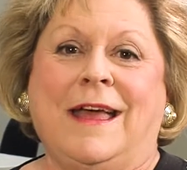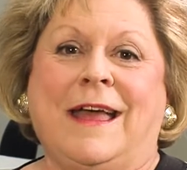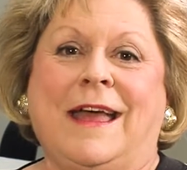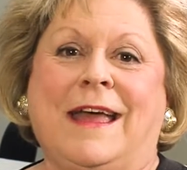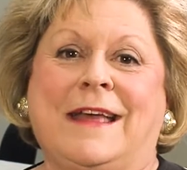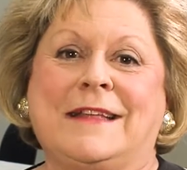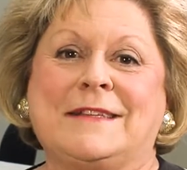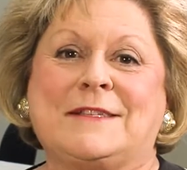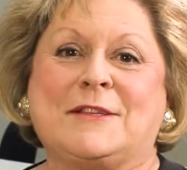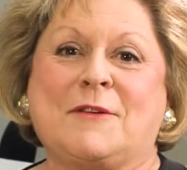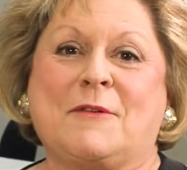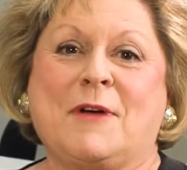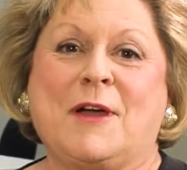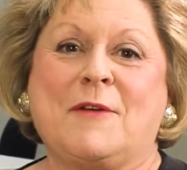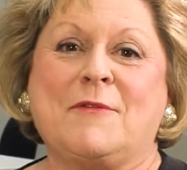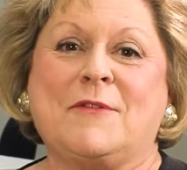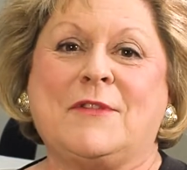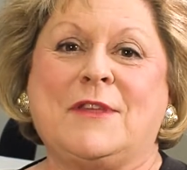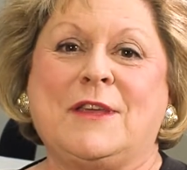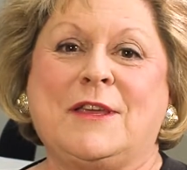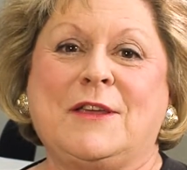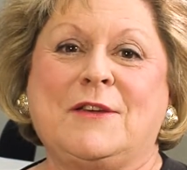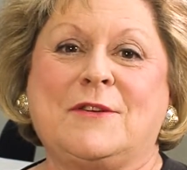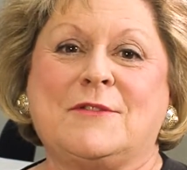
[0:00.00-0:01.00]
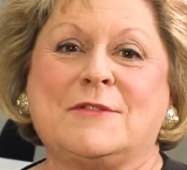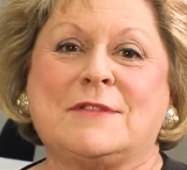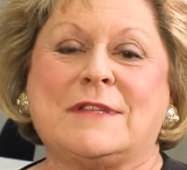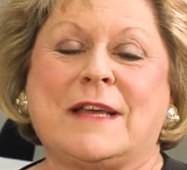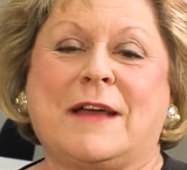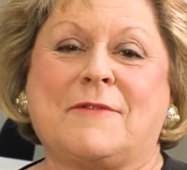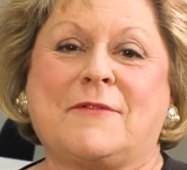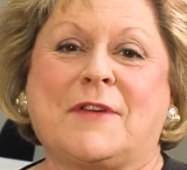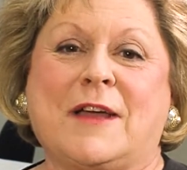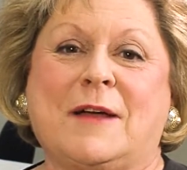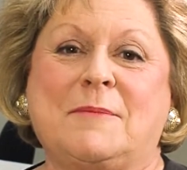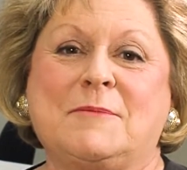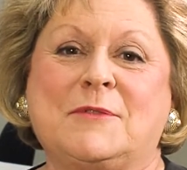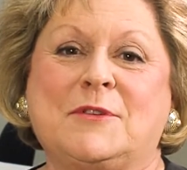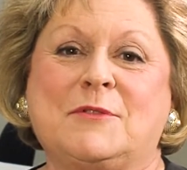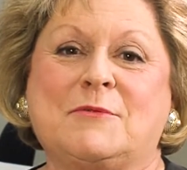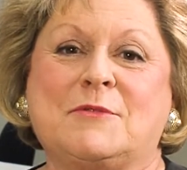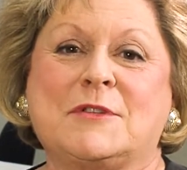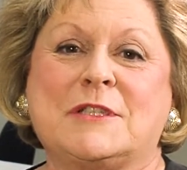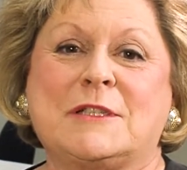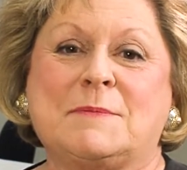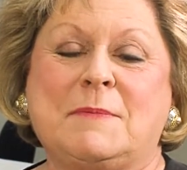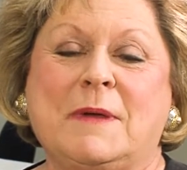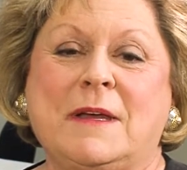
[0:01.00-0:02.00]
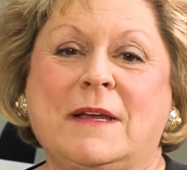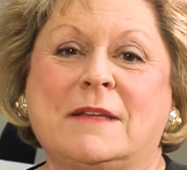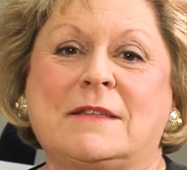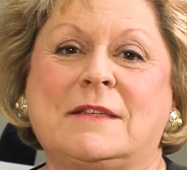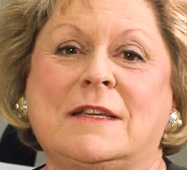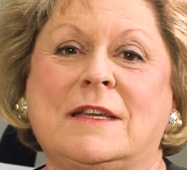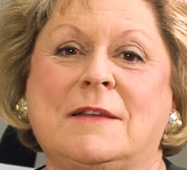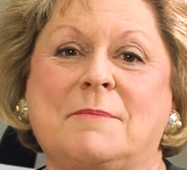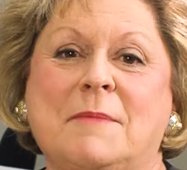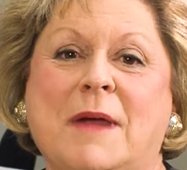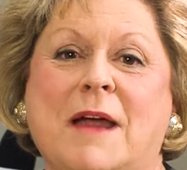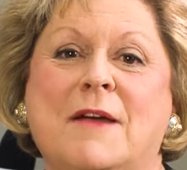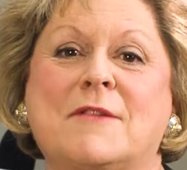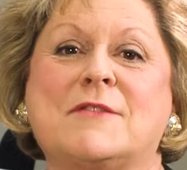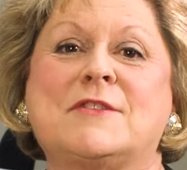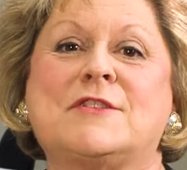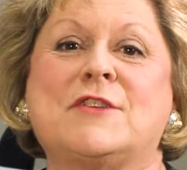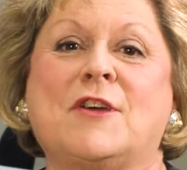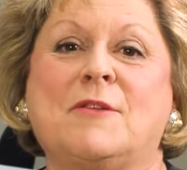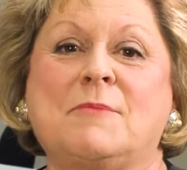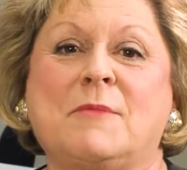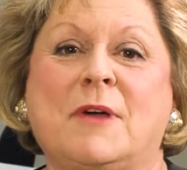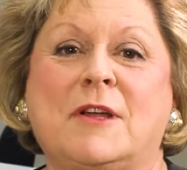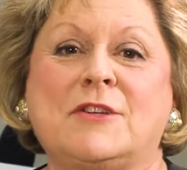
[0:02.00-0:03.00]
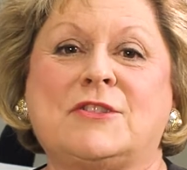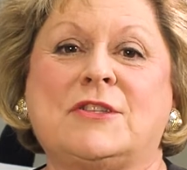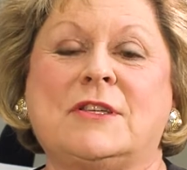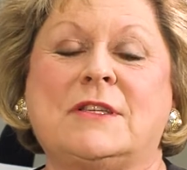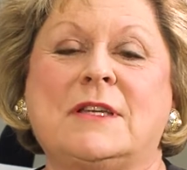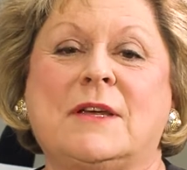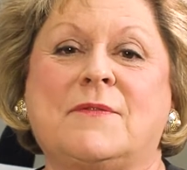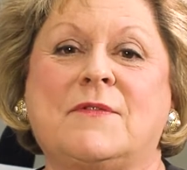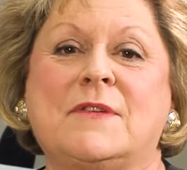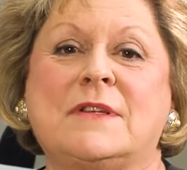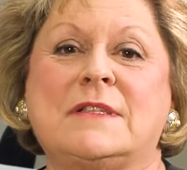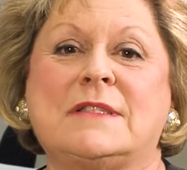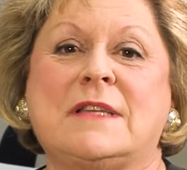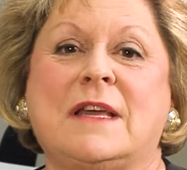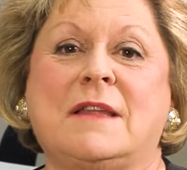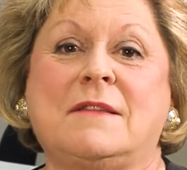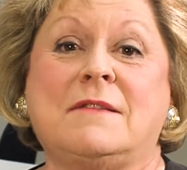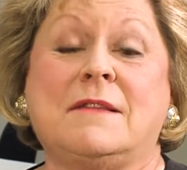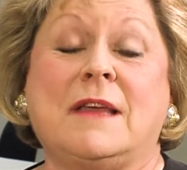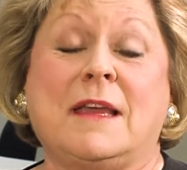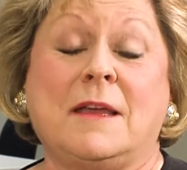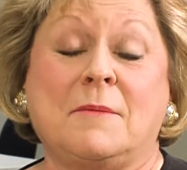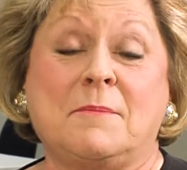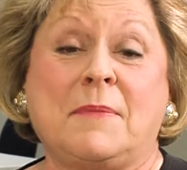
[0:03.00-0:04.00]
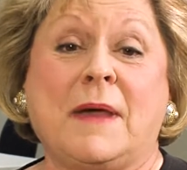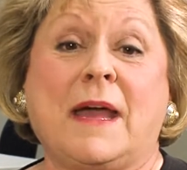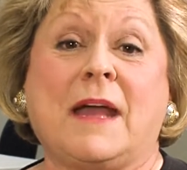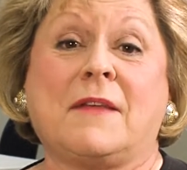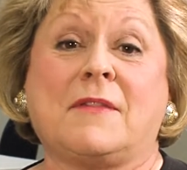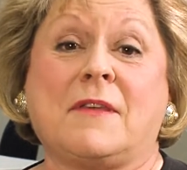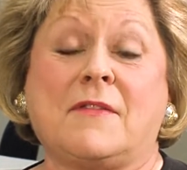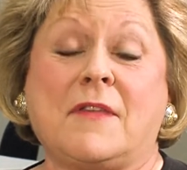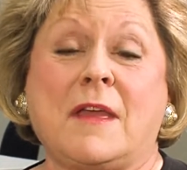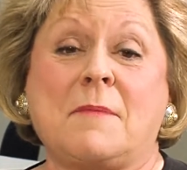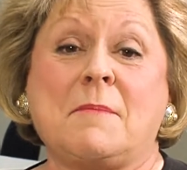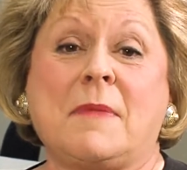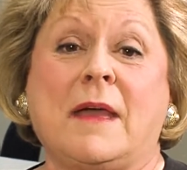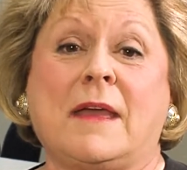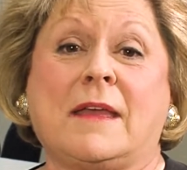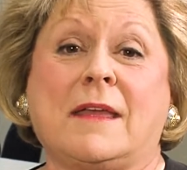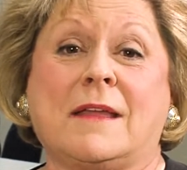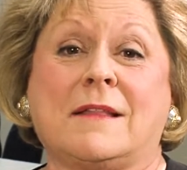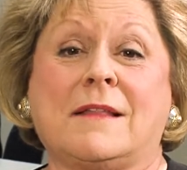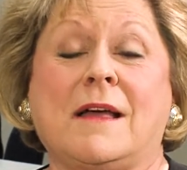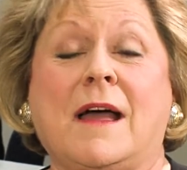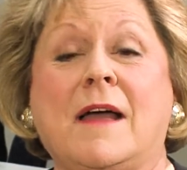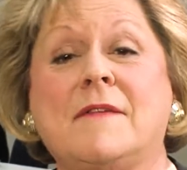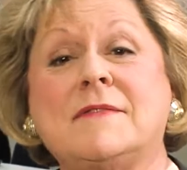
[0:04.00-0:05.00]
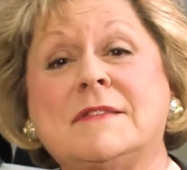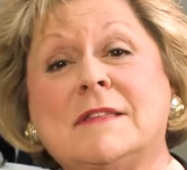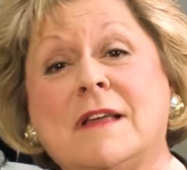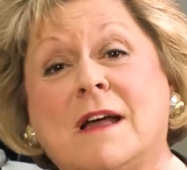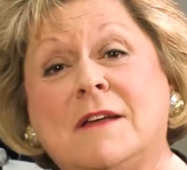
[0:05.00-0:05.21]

And so over the years, I've come to respect and admire so much the difference and impact that they make in lives,